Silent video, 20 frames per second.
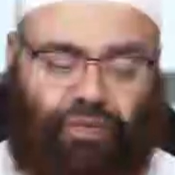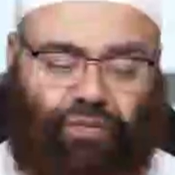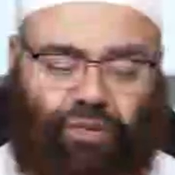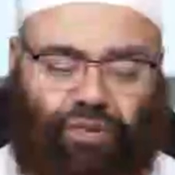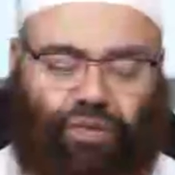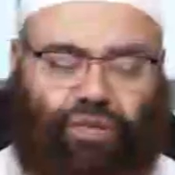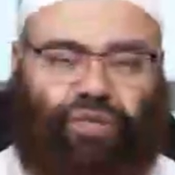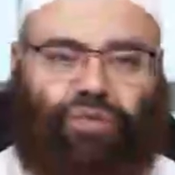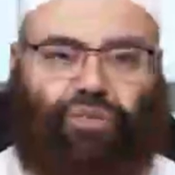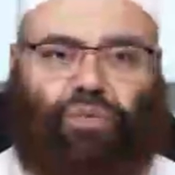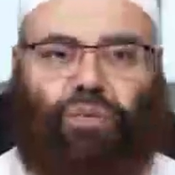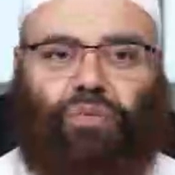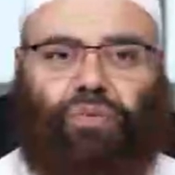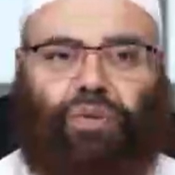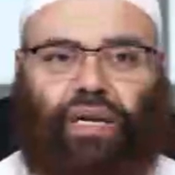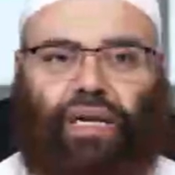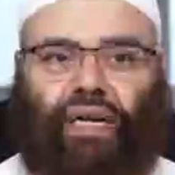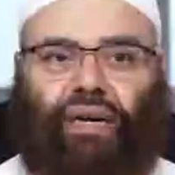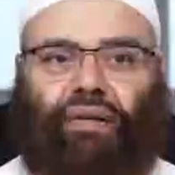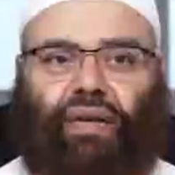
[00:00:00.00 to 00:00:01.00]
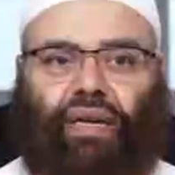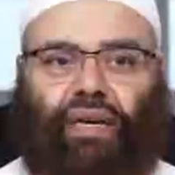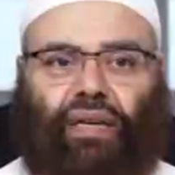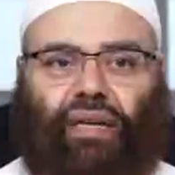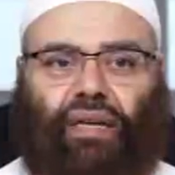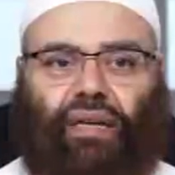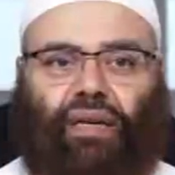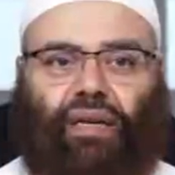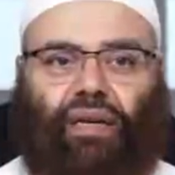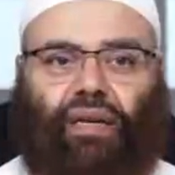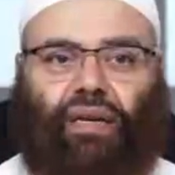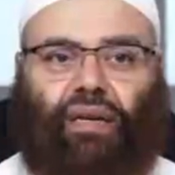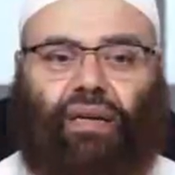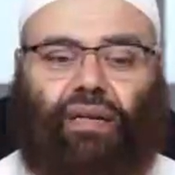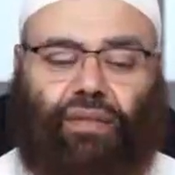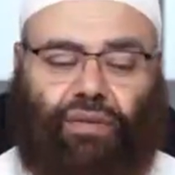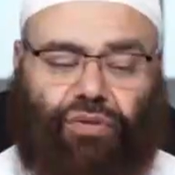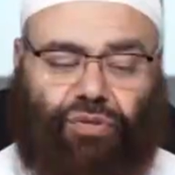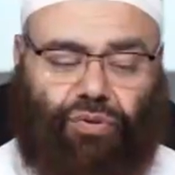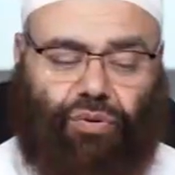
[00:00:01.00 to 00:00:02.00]
of which is what we're hearing
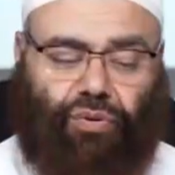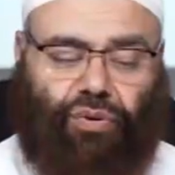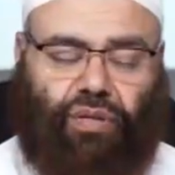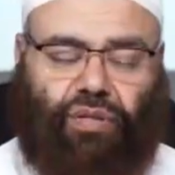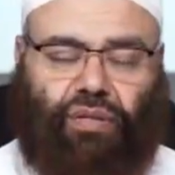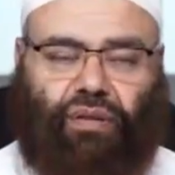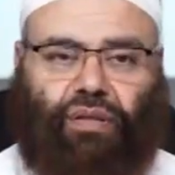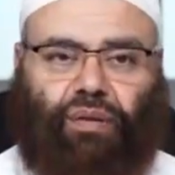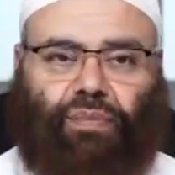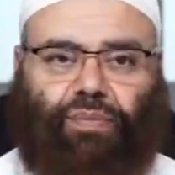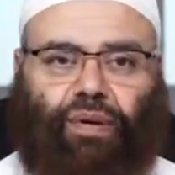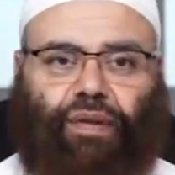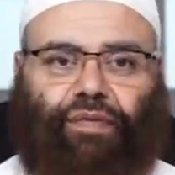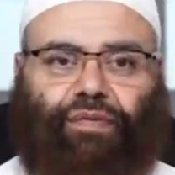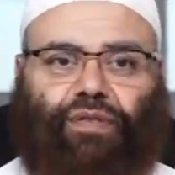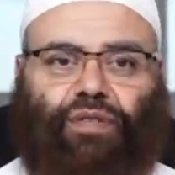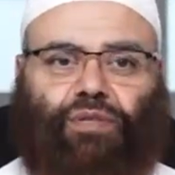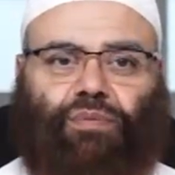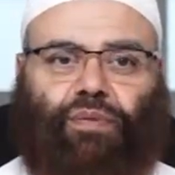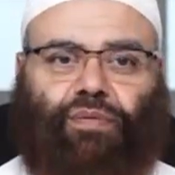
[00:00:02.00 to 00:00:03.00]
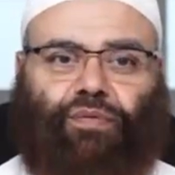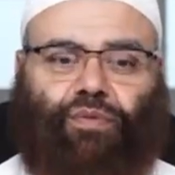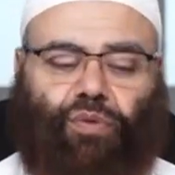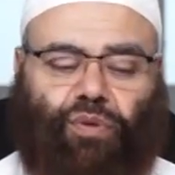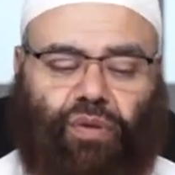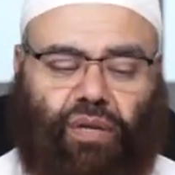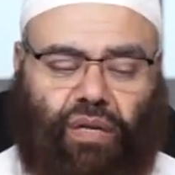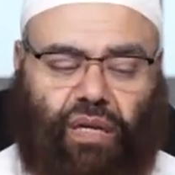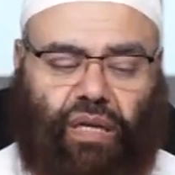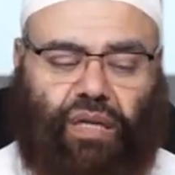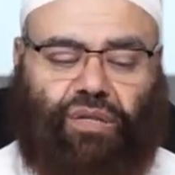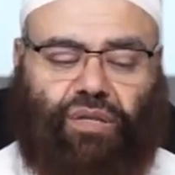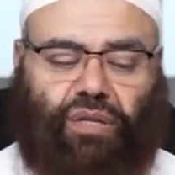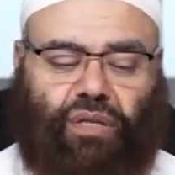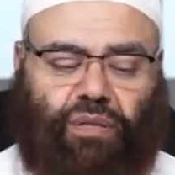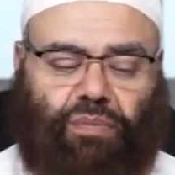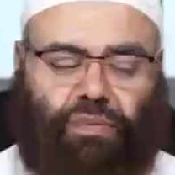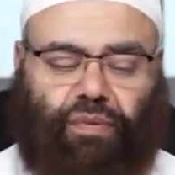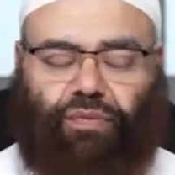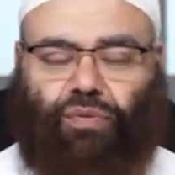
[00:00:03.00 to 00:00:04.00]
the stories of the prophets before, the
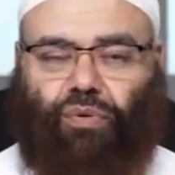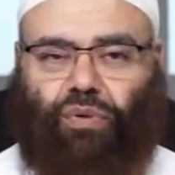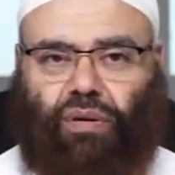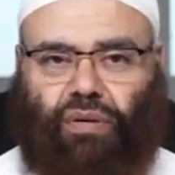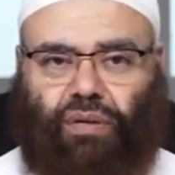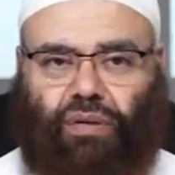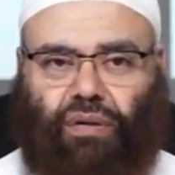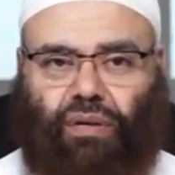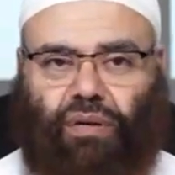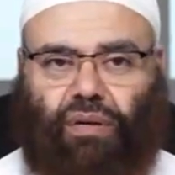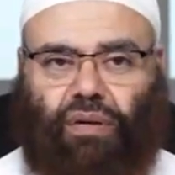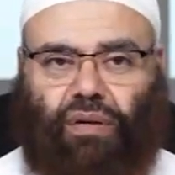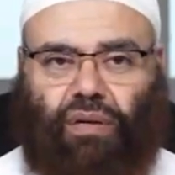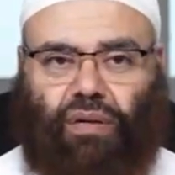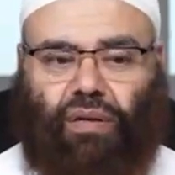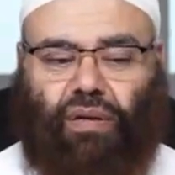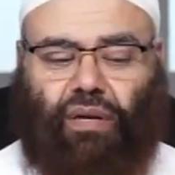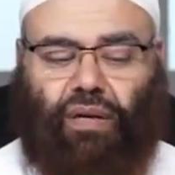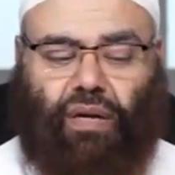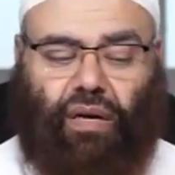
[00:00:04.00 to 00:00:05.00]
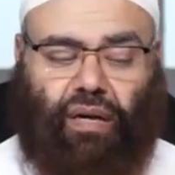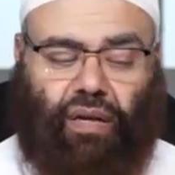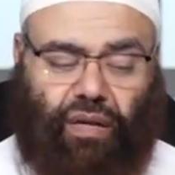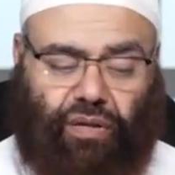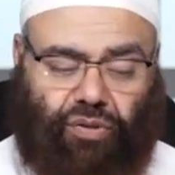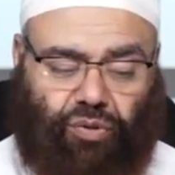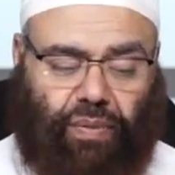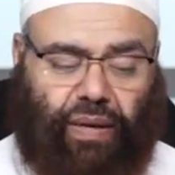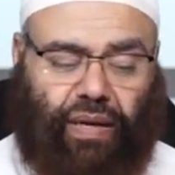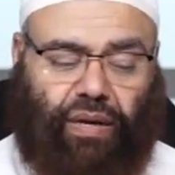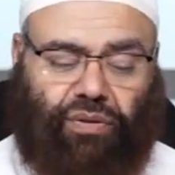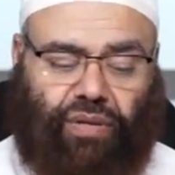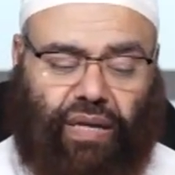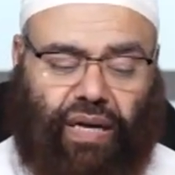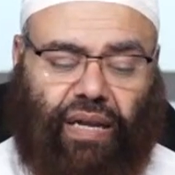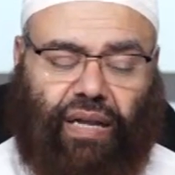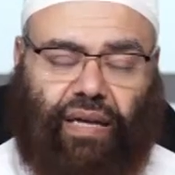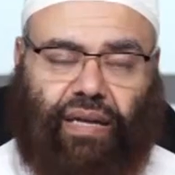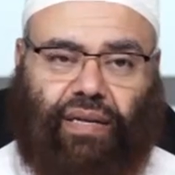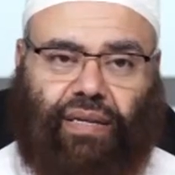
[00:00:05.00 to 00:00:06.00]
nations before. Allah subhanahu
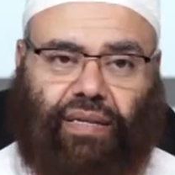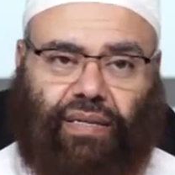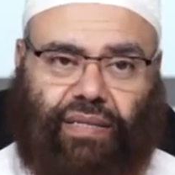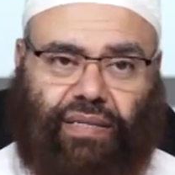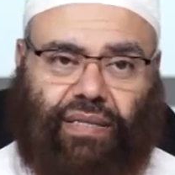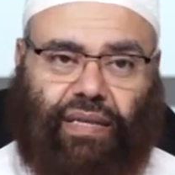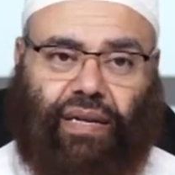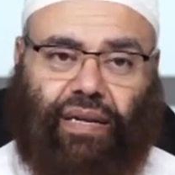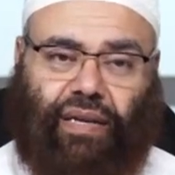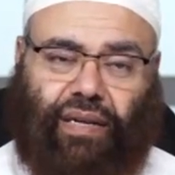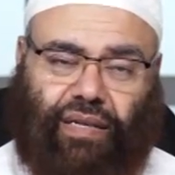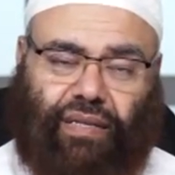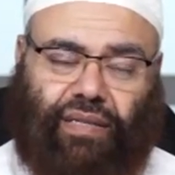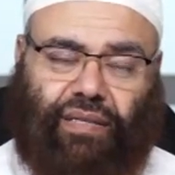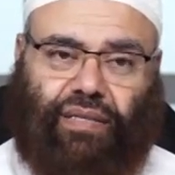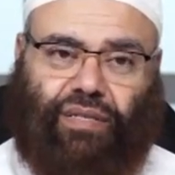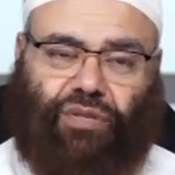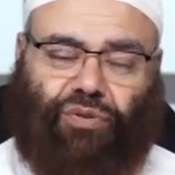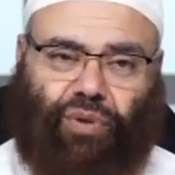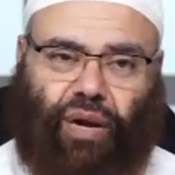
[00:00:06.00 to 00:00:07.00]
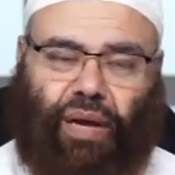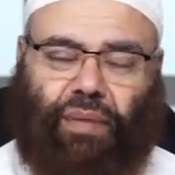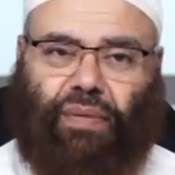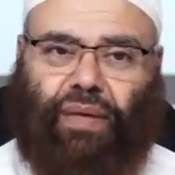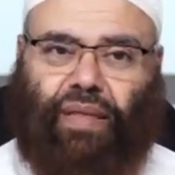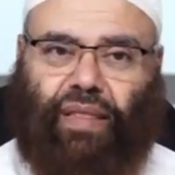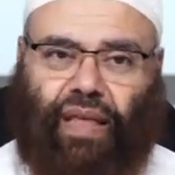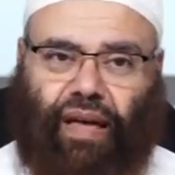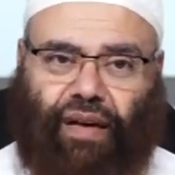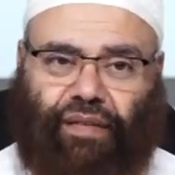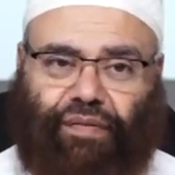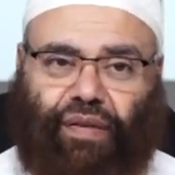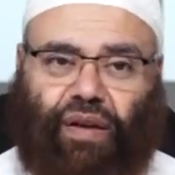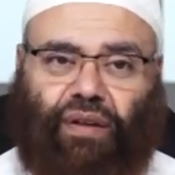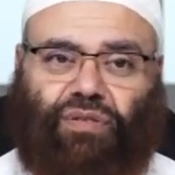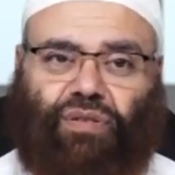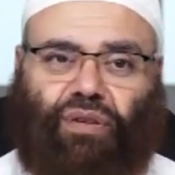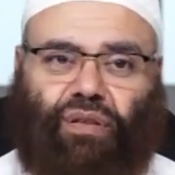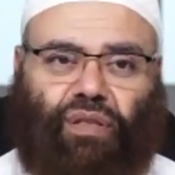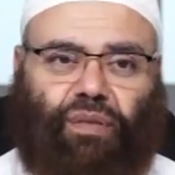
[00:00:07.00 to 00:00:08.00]
wa ta'ala still describing the
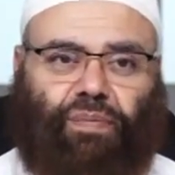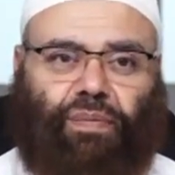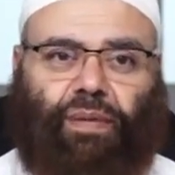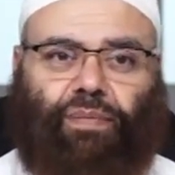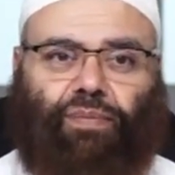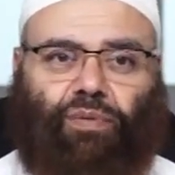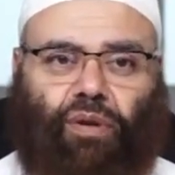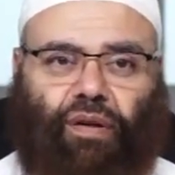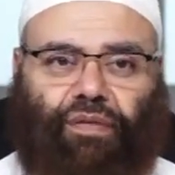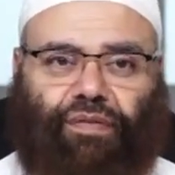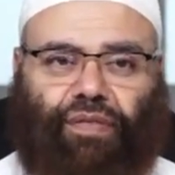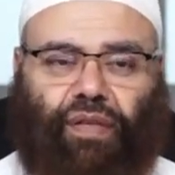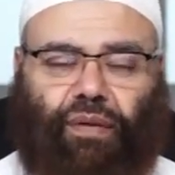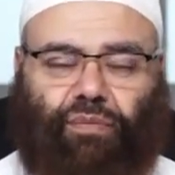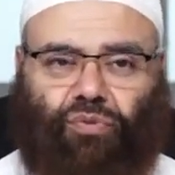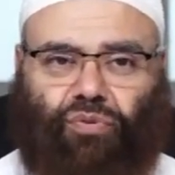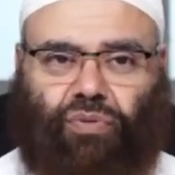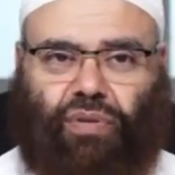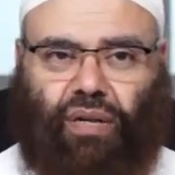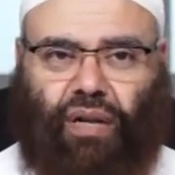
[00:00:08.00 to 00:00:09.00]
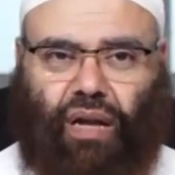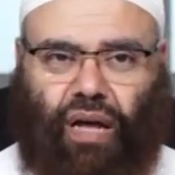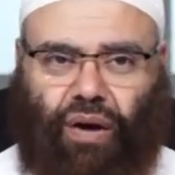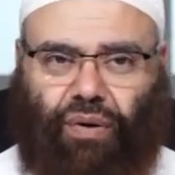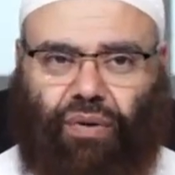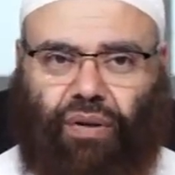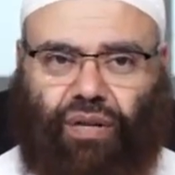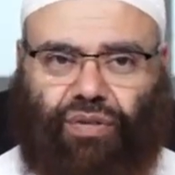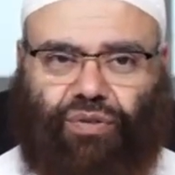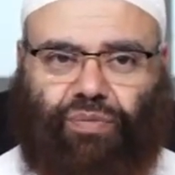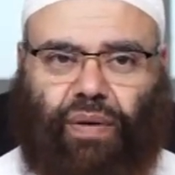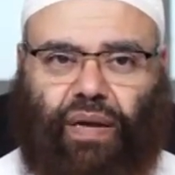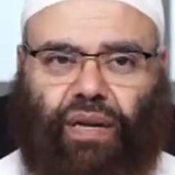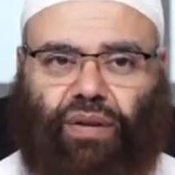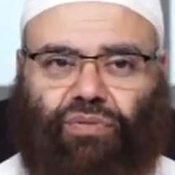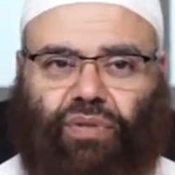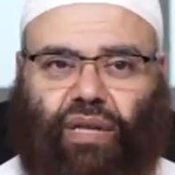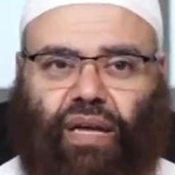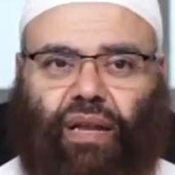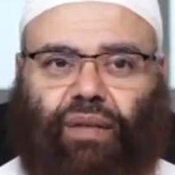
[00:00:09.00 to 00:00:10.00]
affairs of the people of Thamud and how Allah subhanahu
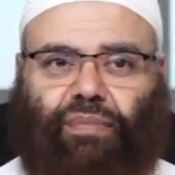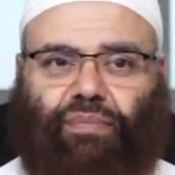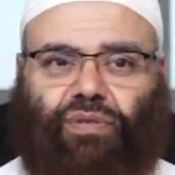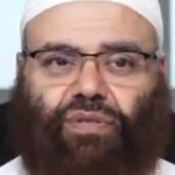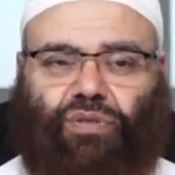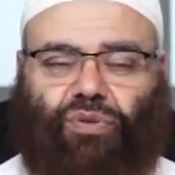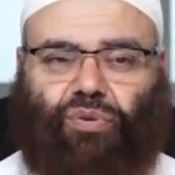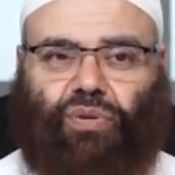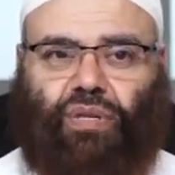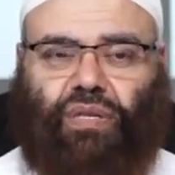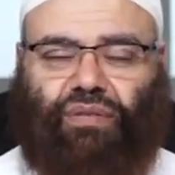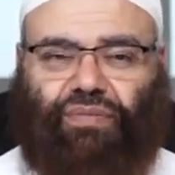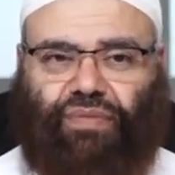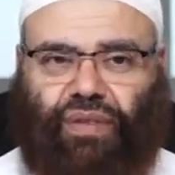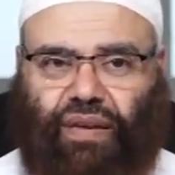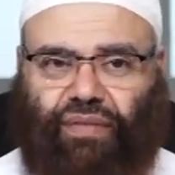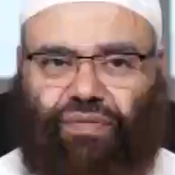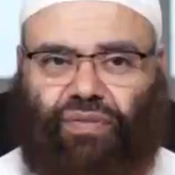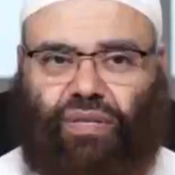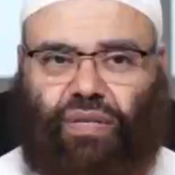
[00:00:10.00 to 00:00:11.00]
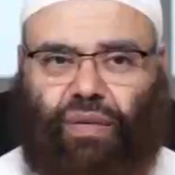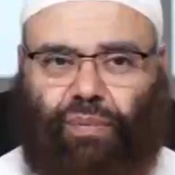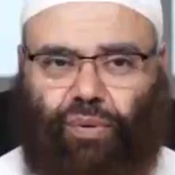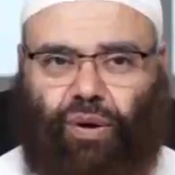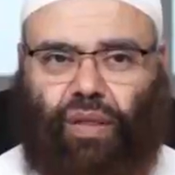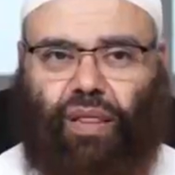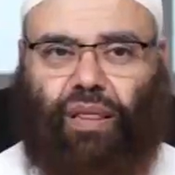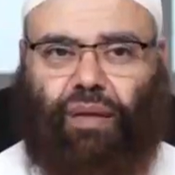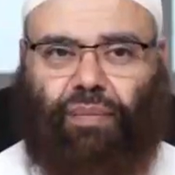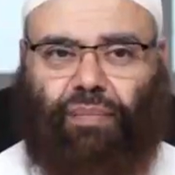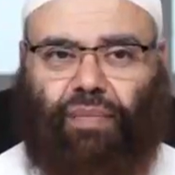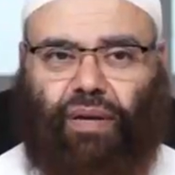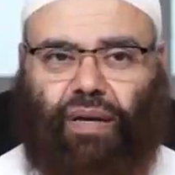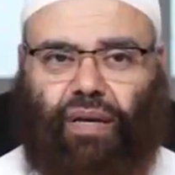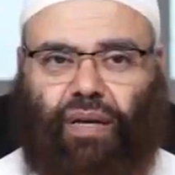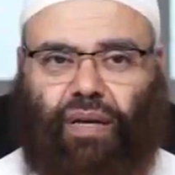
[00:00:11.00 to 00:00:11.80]
wa ta'ala bestowed His favors upon them.